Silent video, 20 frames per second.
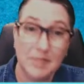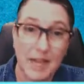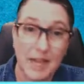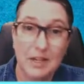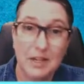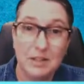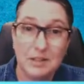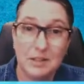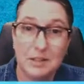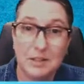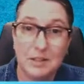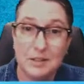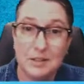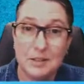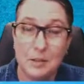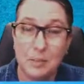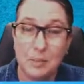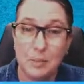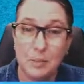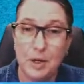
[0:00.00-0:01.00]
Technically, you can
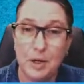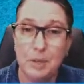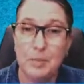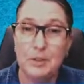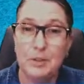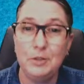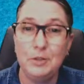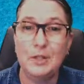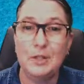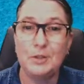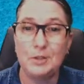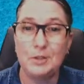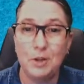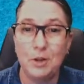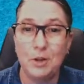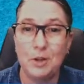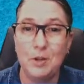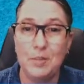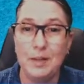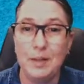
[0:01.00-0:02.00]
still print them, but you can
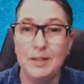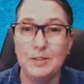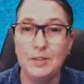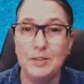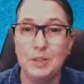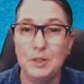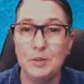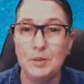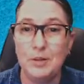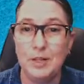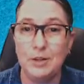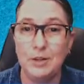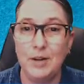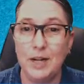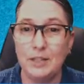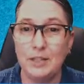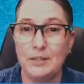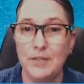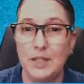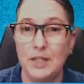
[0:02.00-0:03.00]
turn them into
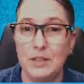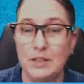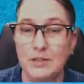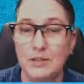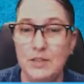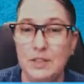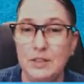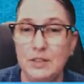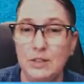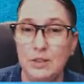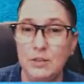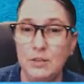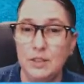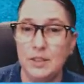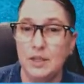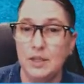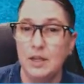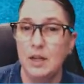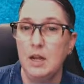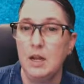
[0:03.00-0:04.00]
interactive activities
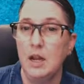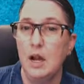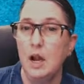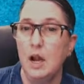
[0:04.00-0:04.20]
using